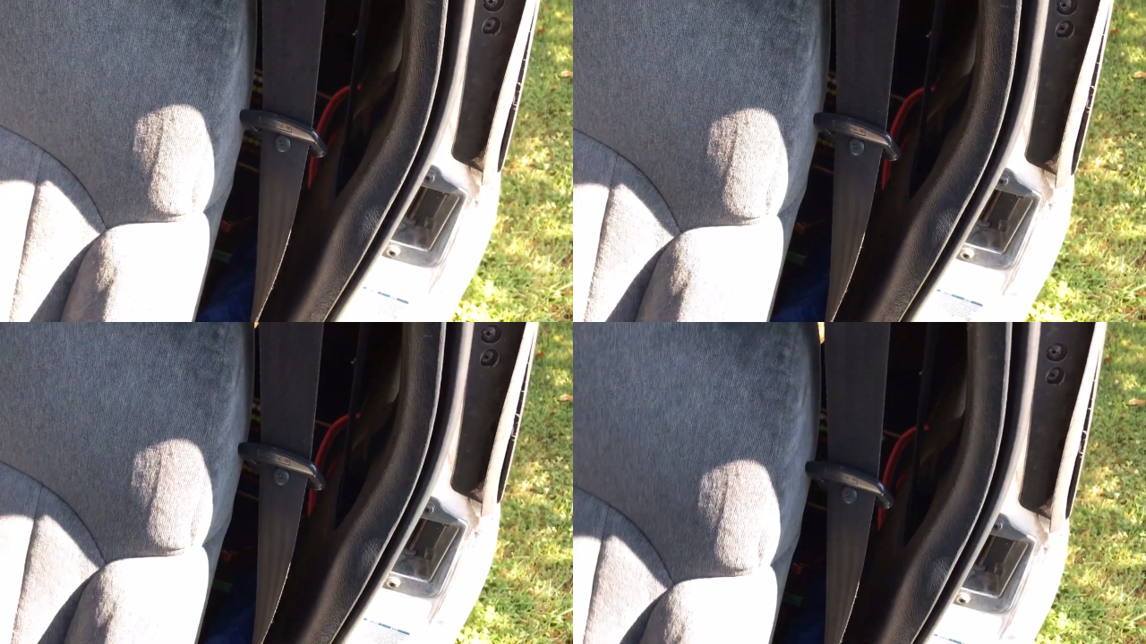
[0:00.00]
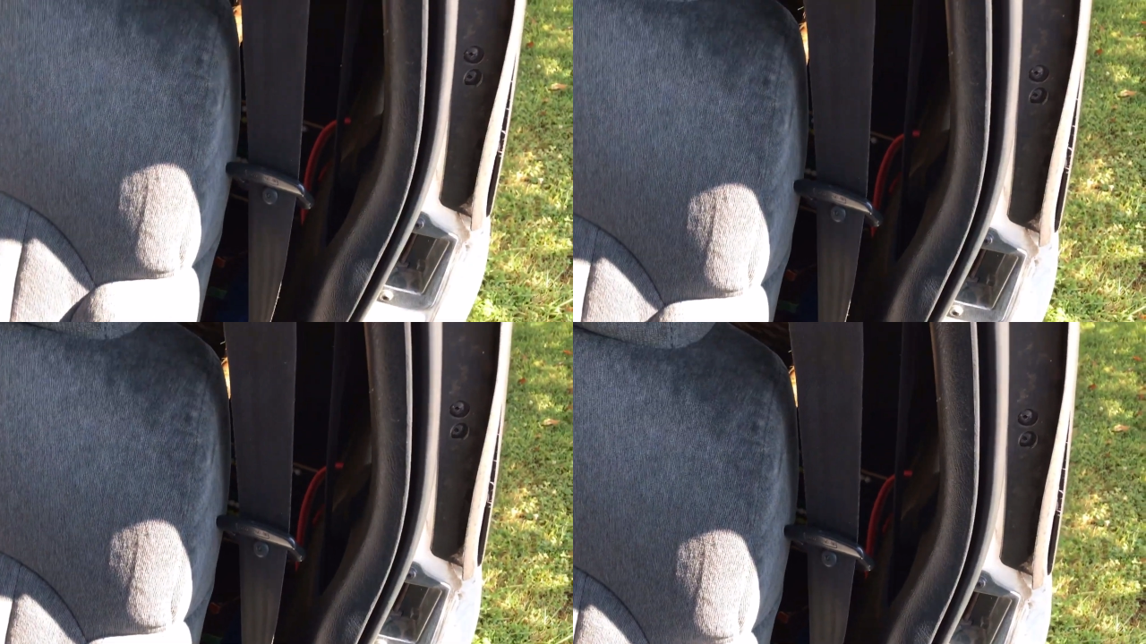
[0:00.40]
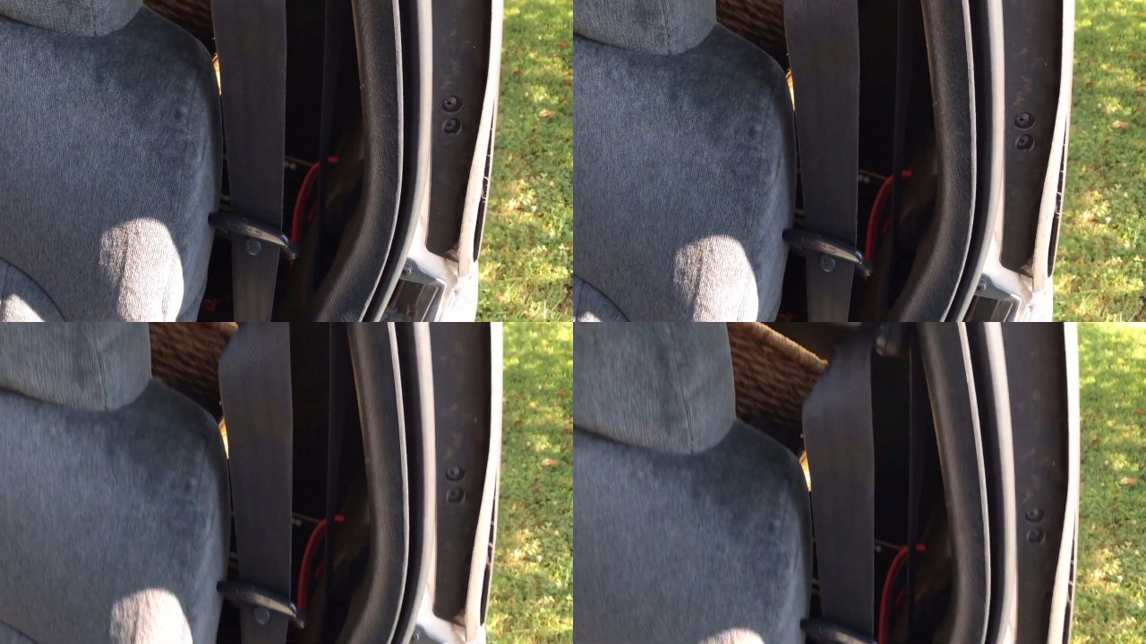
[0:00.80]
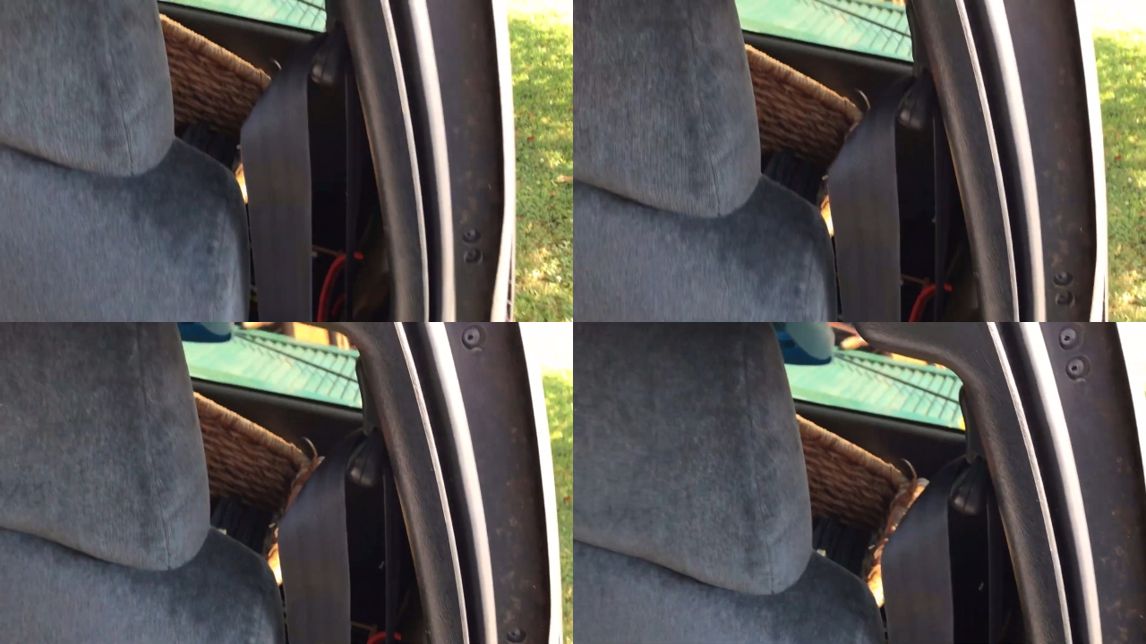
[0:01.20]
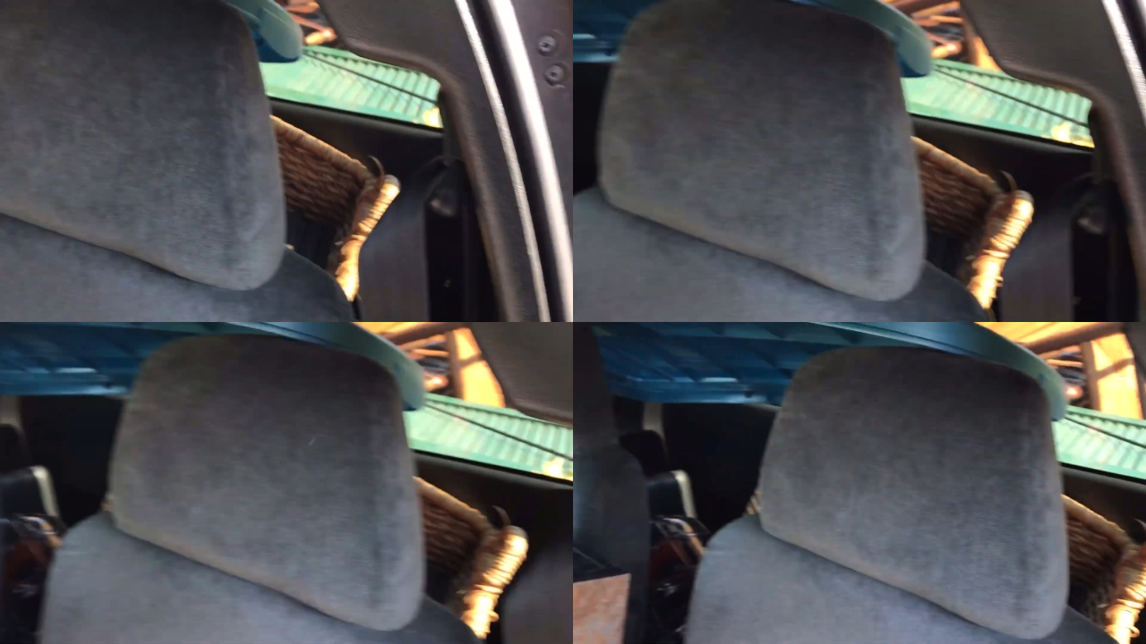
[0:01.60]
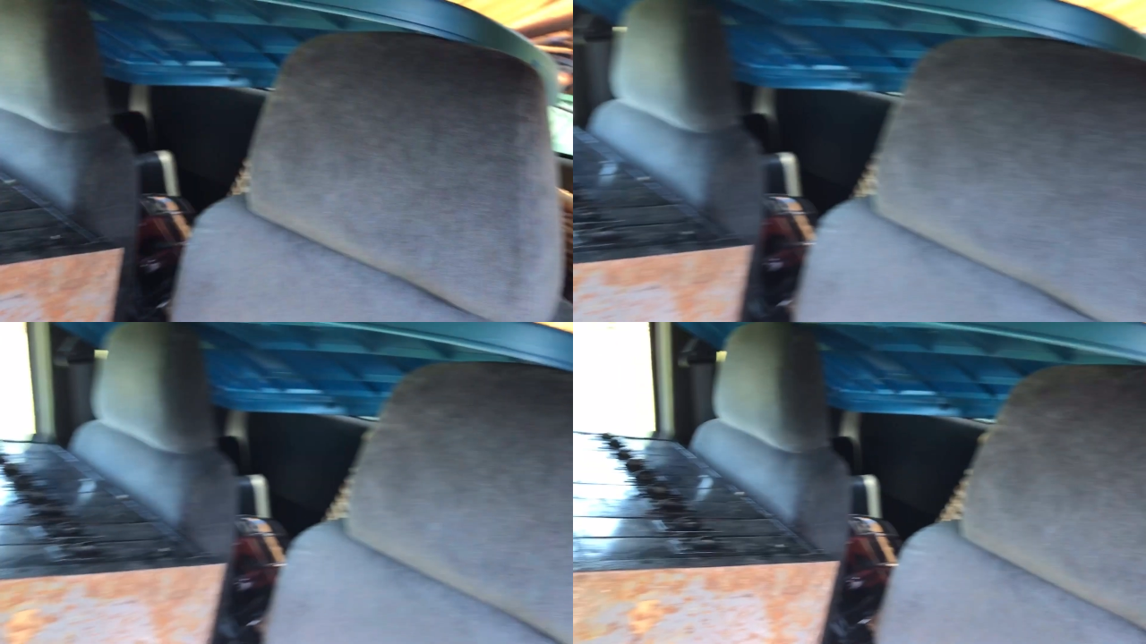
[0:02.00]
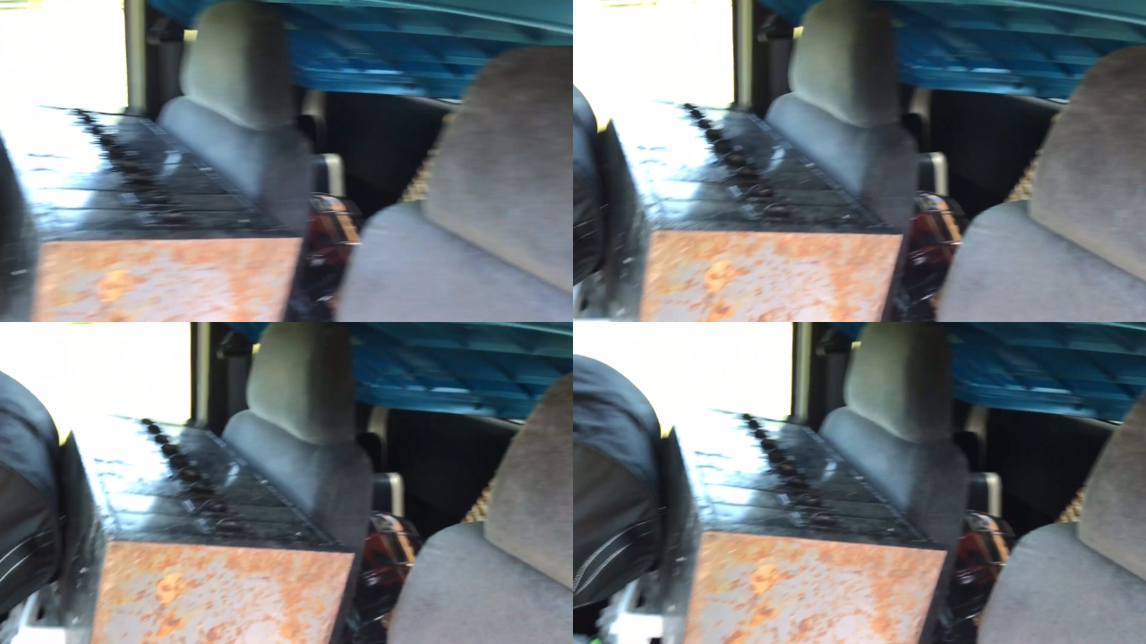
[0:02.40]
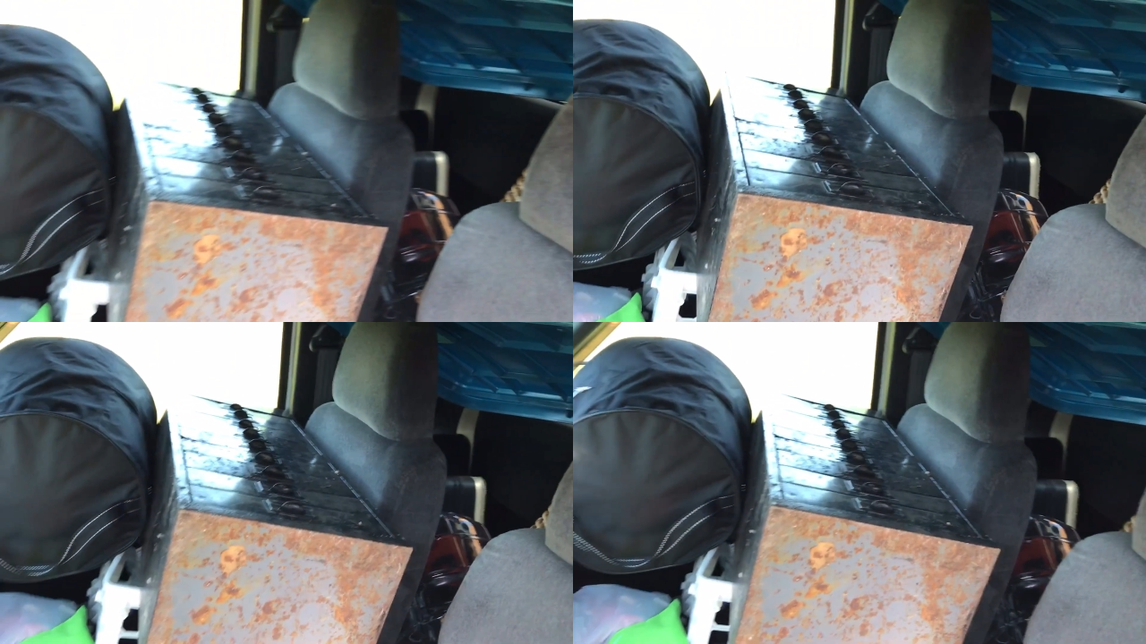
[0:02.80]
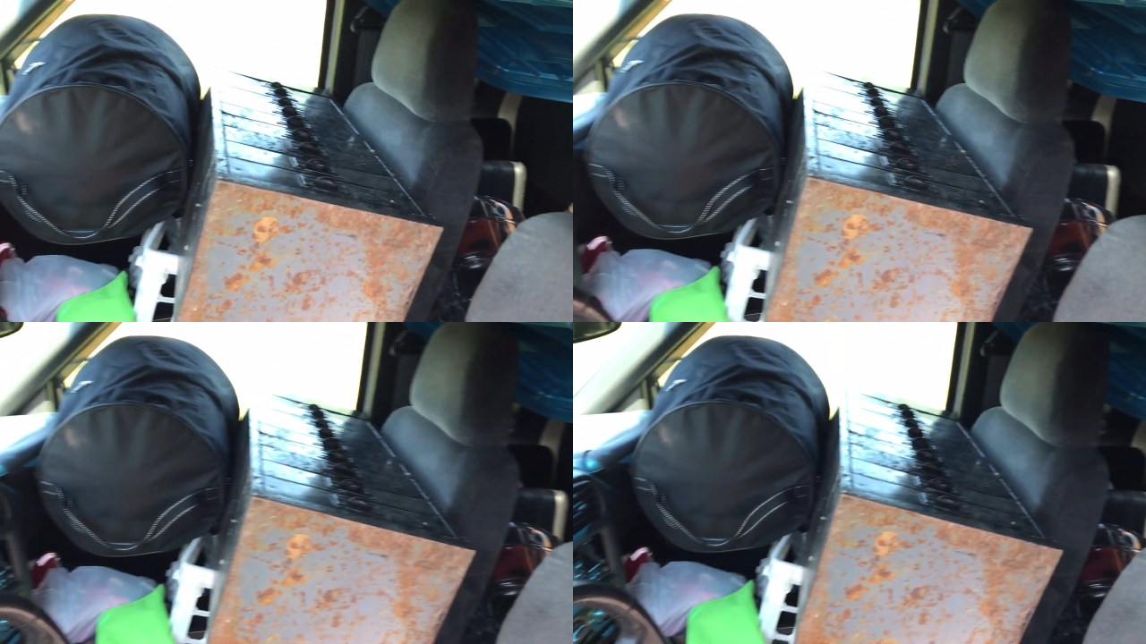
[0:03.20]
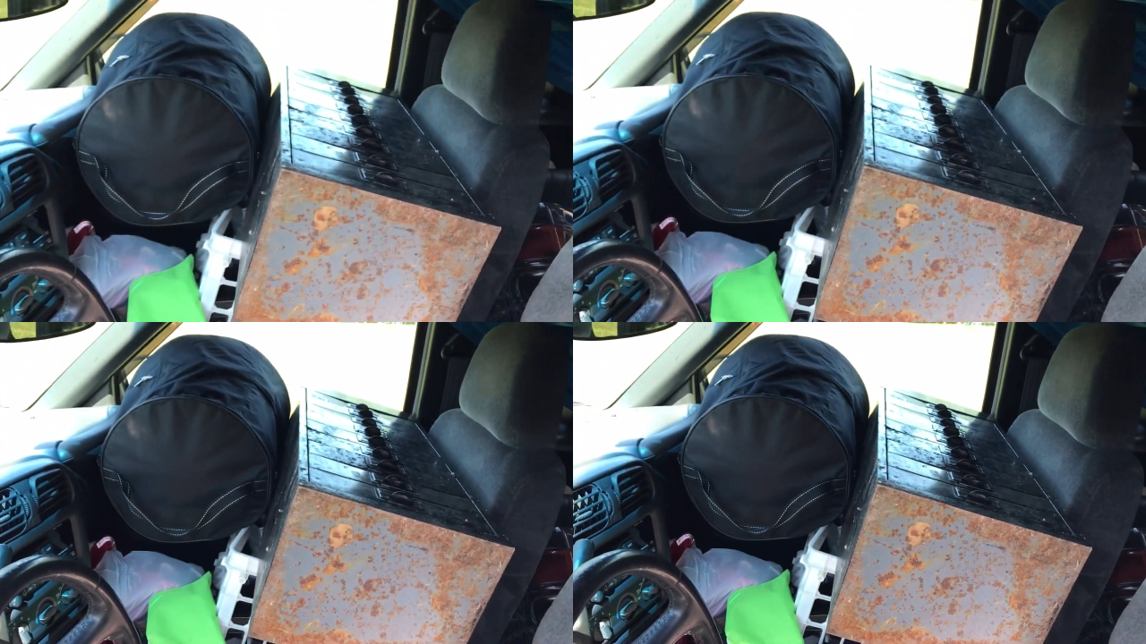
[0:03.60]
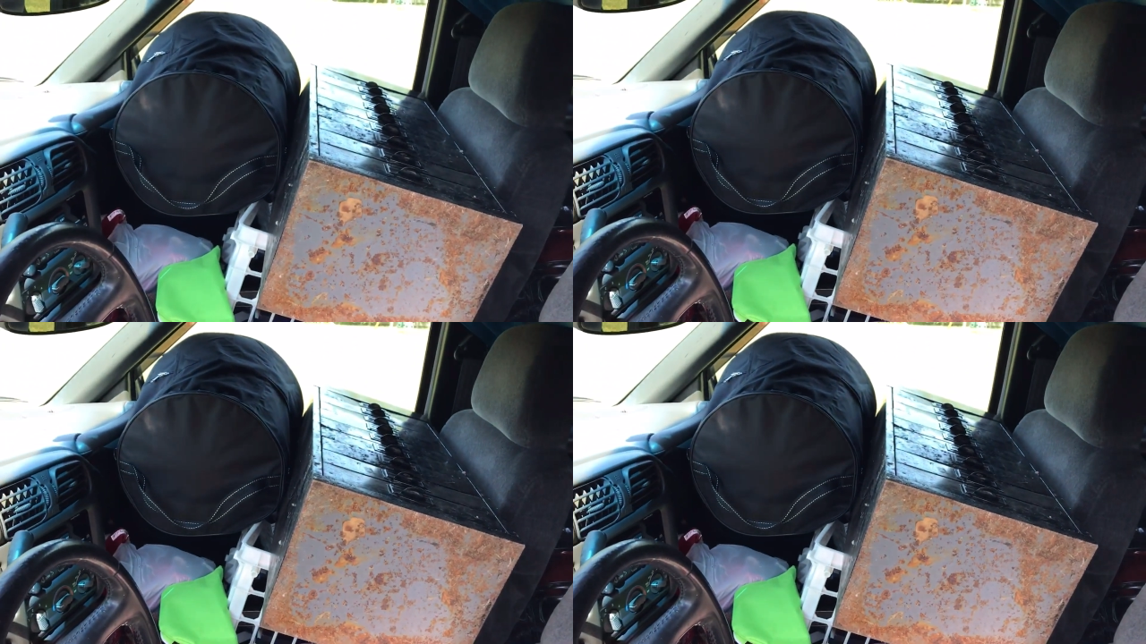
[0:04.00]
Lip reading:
No face is visible, so there are no lips to read.